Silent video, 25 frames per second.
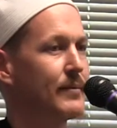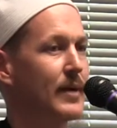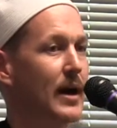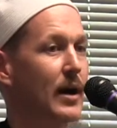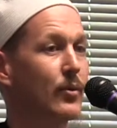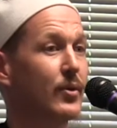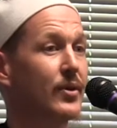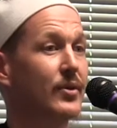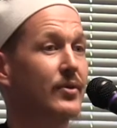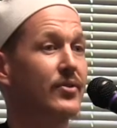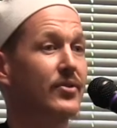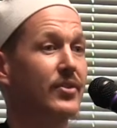I
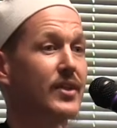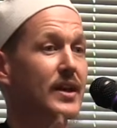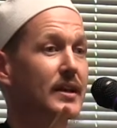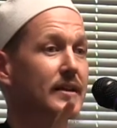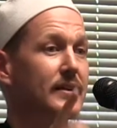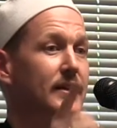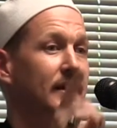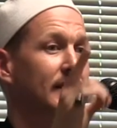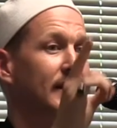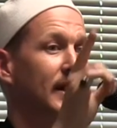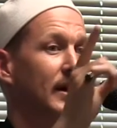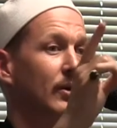would think
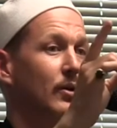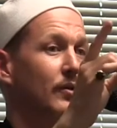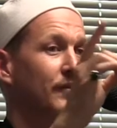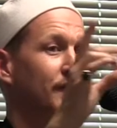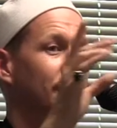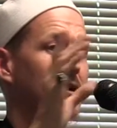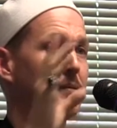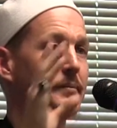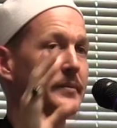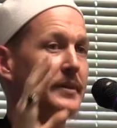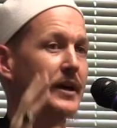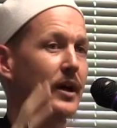that they were
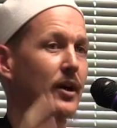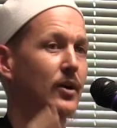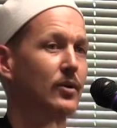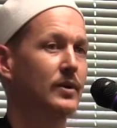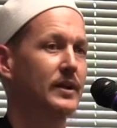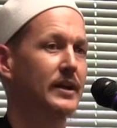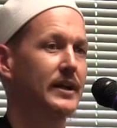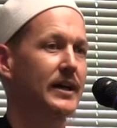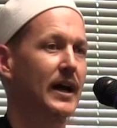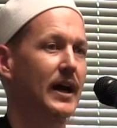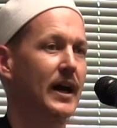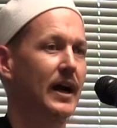from the
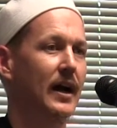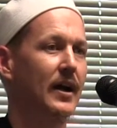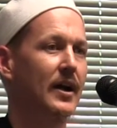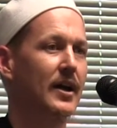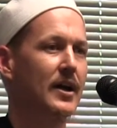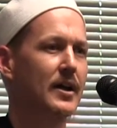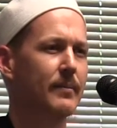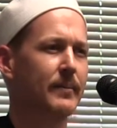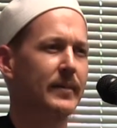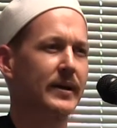awliya,